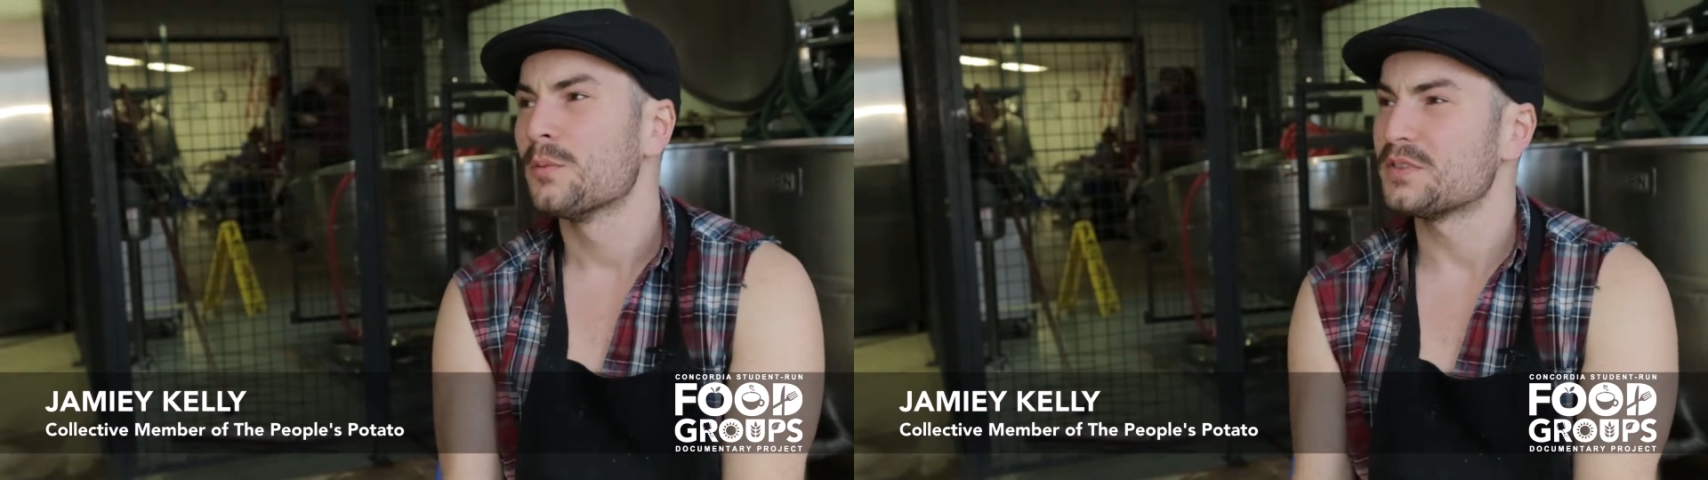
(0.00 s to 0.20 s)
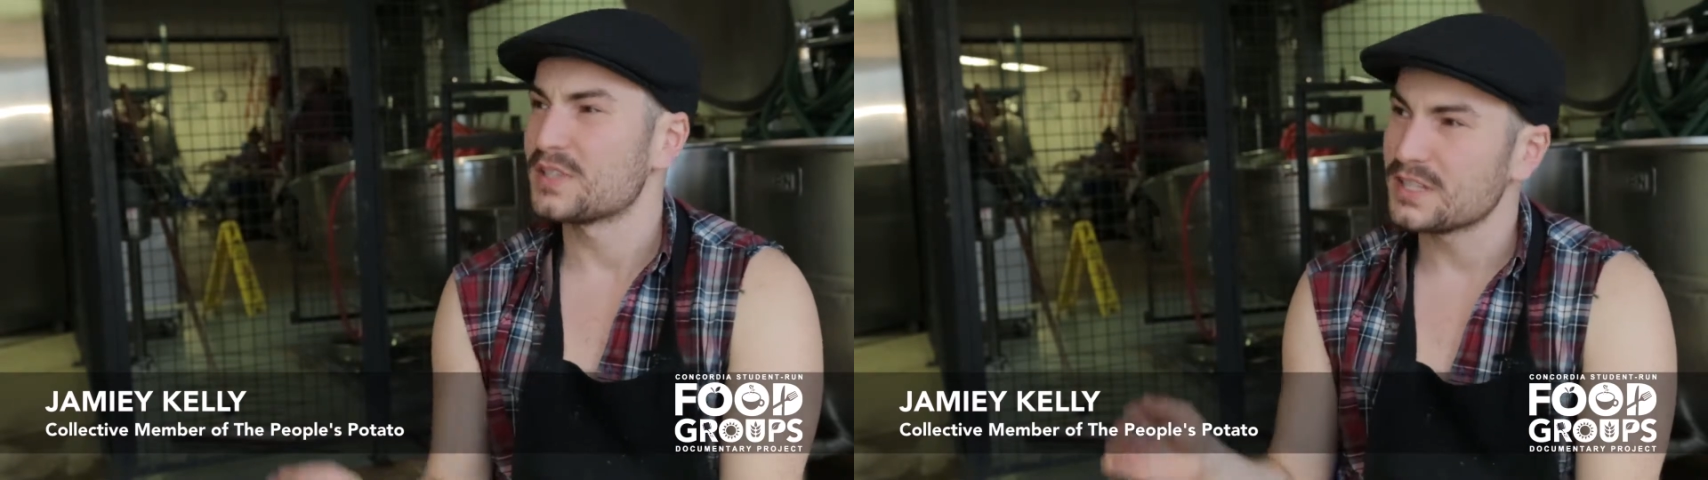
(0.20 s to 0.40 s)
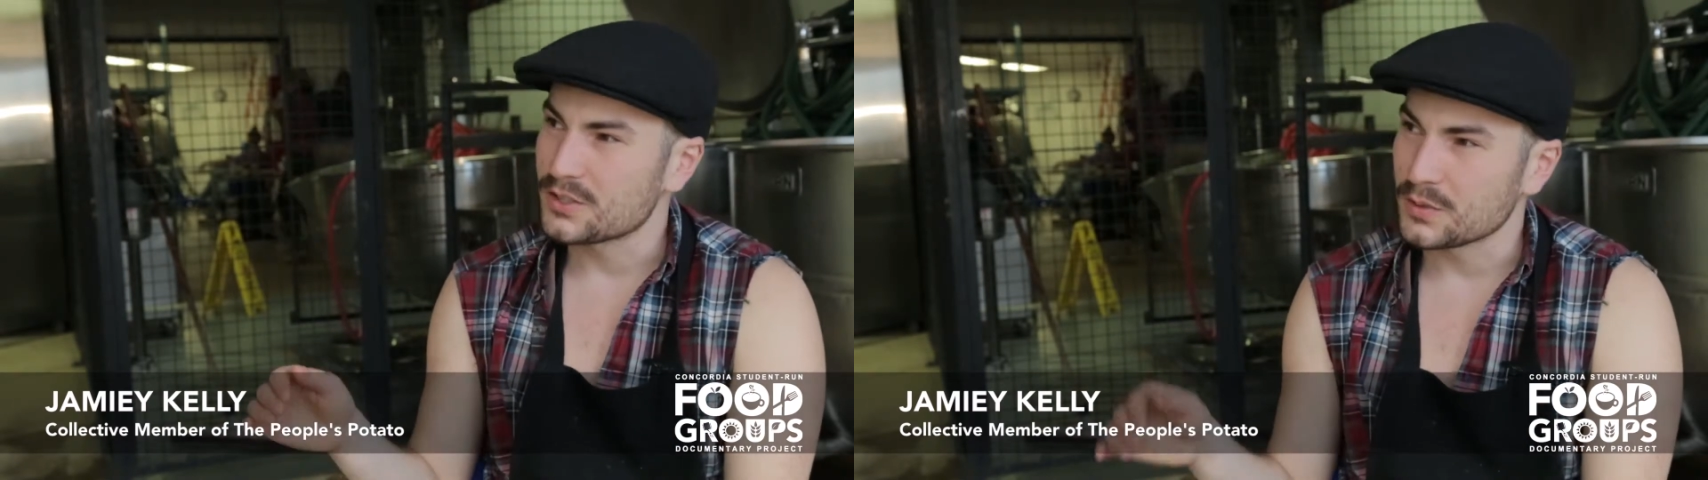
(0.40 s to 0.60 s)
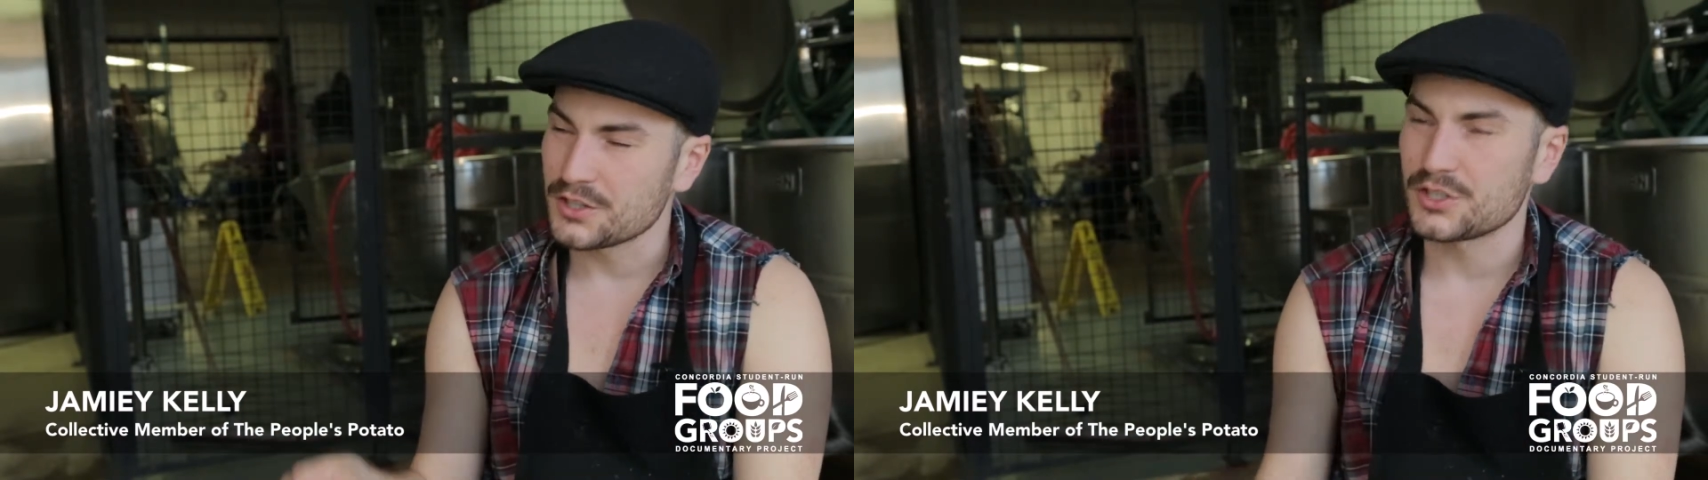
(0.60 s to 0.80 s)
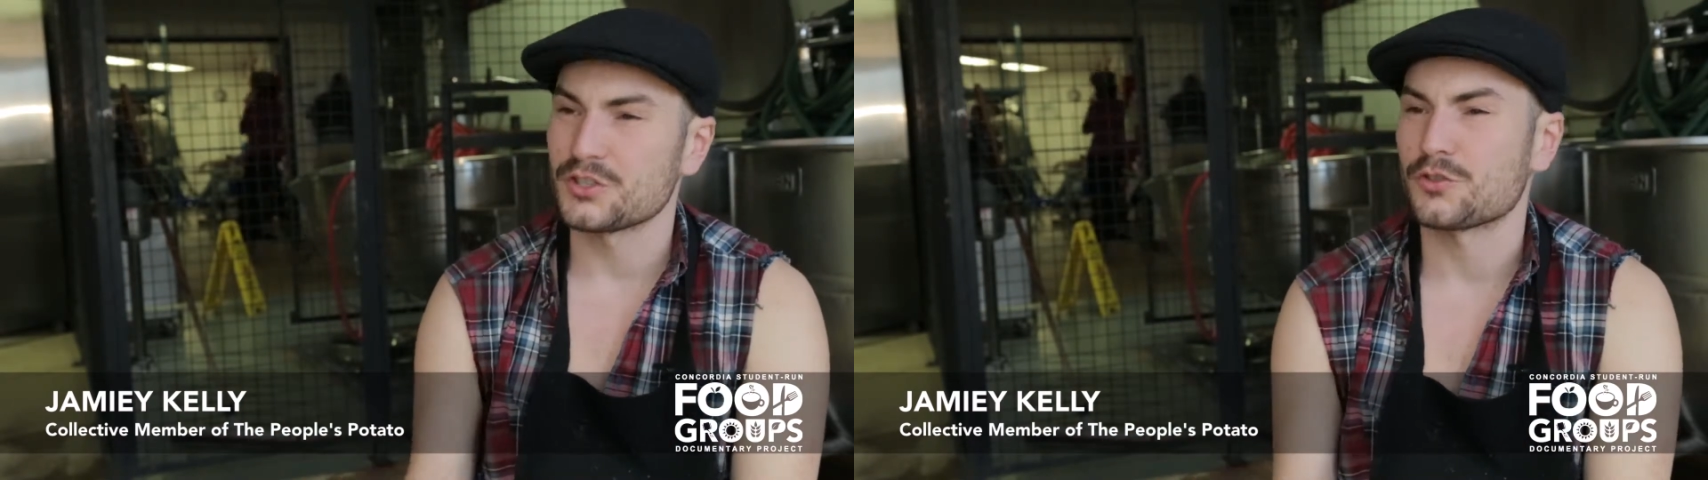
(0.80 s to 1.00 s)
We've seen
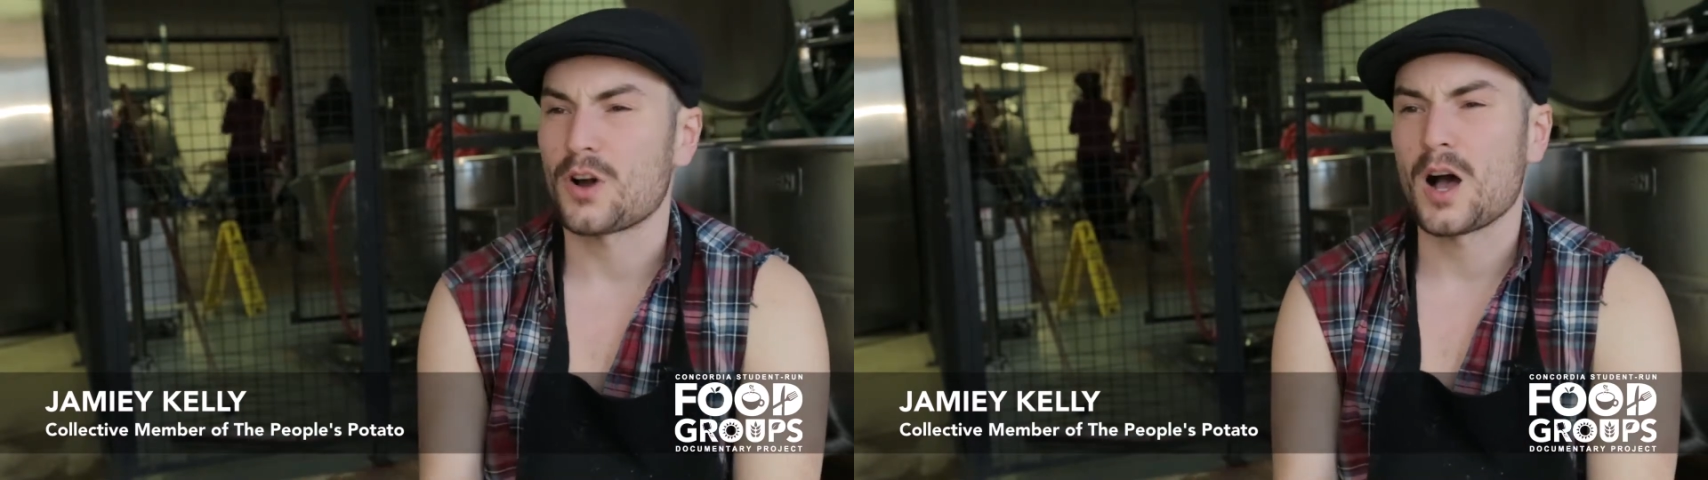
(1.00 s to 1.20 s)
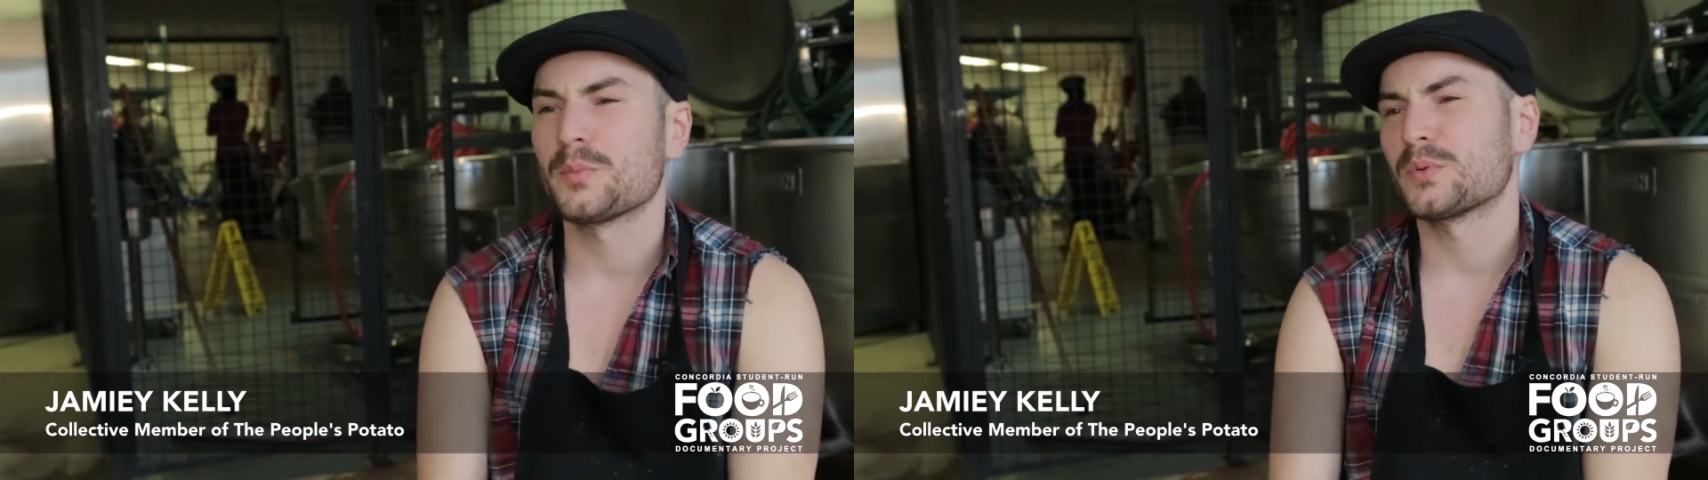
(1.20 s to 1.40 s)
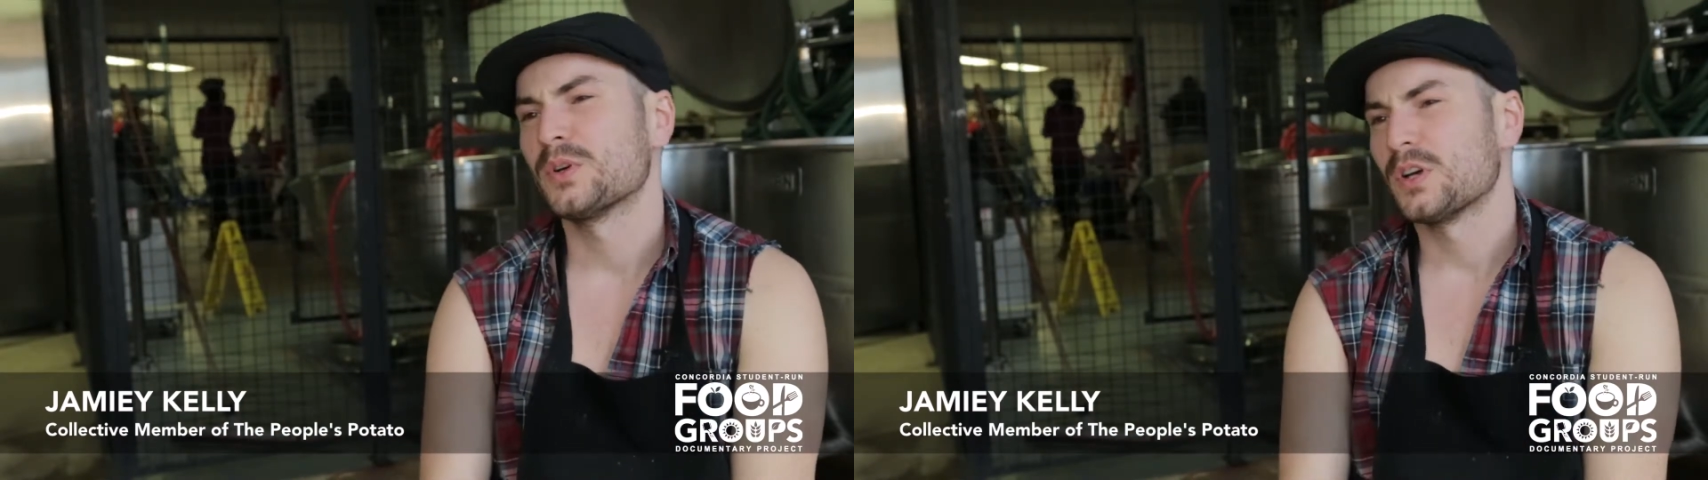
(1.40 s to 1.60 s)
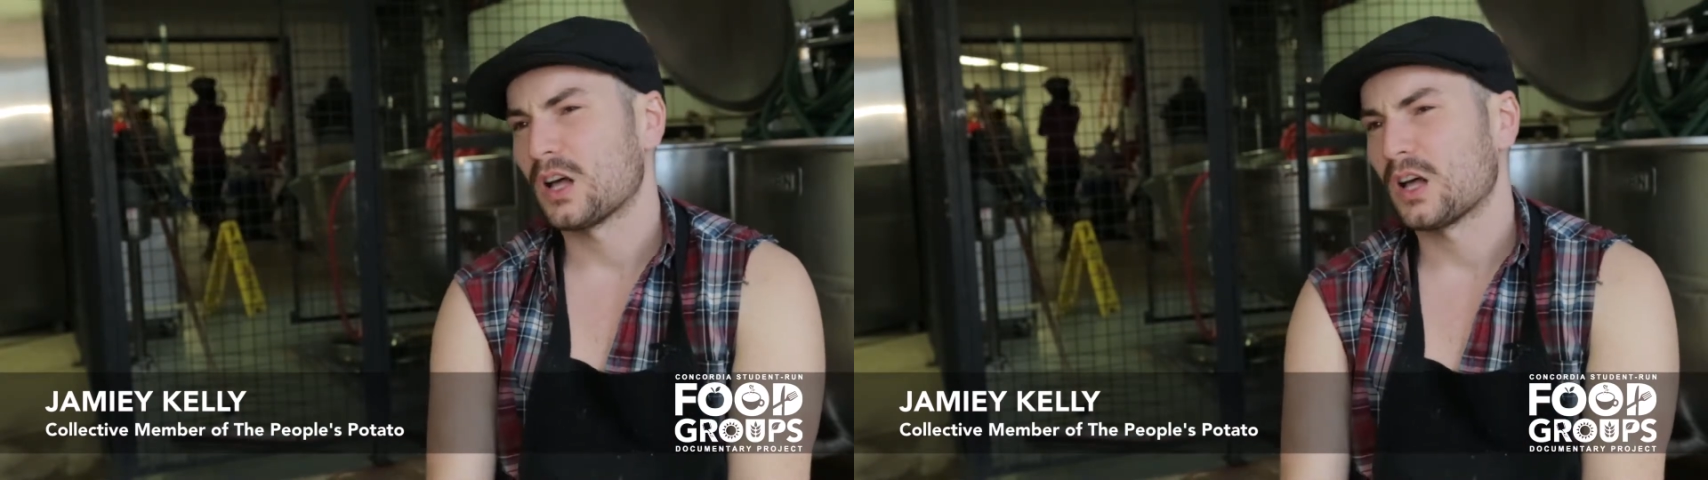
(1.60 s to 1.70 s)
donations drop